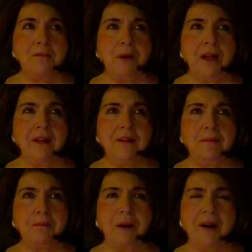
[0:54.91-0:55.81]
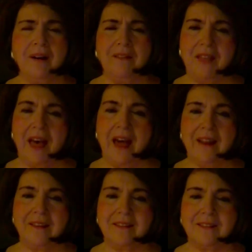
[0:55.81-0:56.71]
but part of that
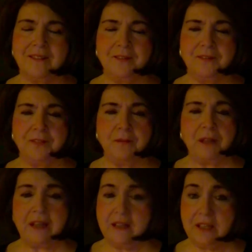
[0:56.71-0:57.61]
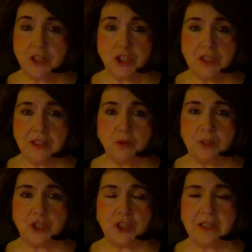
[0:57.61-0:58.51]
is from the conditions in
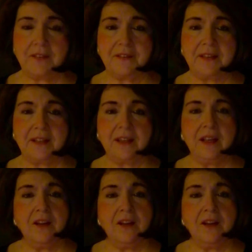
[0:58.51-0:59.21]
which she lives in.